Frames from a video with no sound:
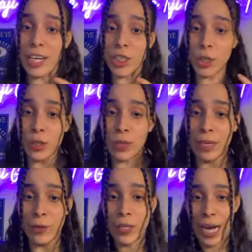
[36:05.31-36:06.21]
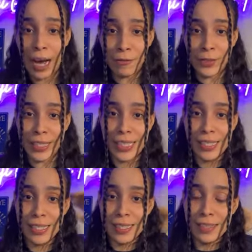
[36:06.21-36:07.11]
here should also give you
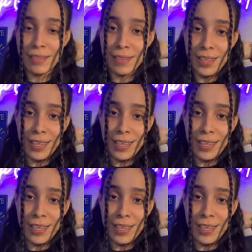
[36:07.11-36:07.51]
confidence.